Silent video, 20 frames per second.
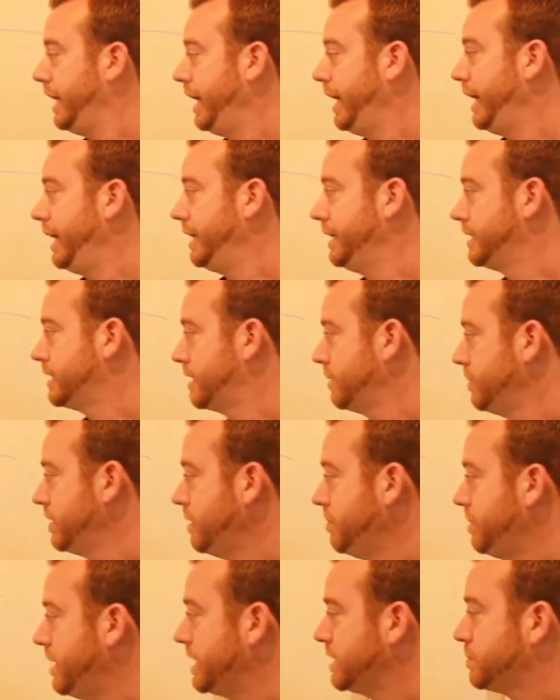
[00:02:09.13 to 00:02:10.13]
And some of
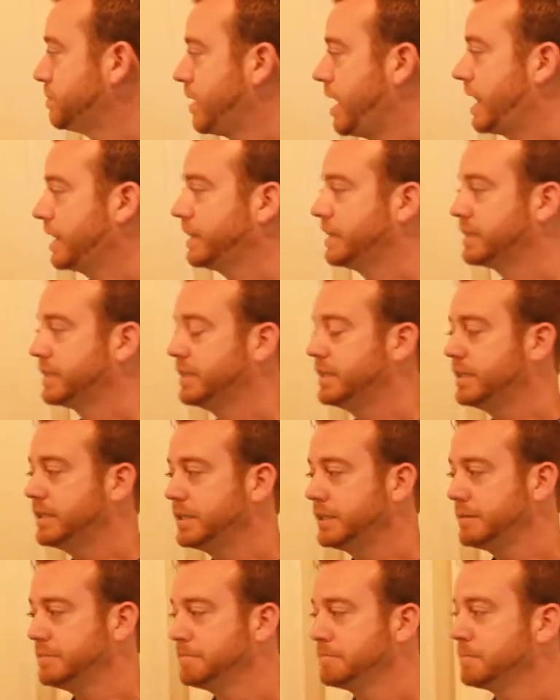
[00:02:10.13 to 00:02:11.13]
the best
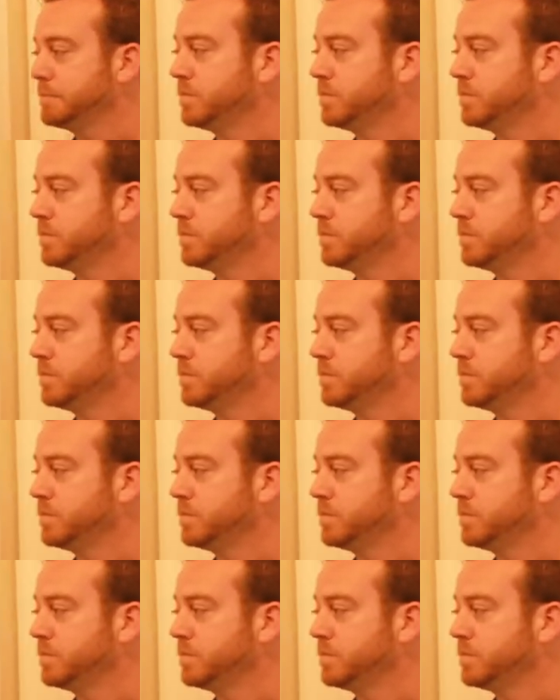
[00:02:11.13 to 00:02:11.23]
practices